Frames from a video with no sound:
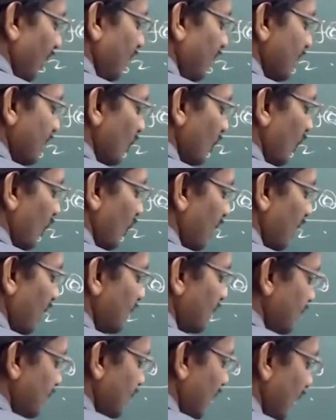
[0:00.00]
this
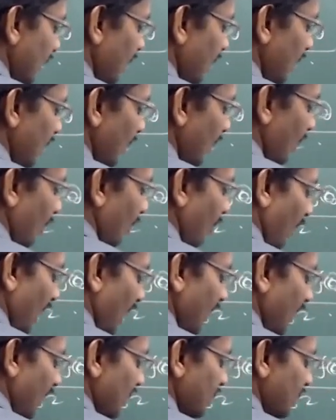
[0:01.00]
location z
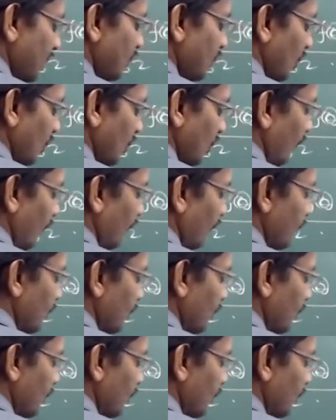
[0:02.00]
minus 0. So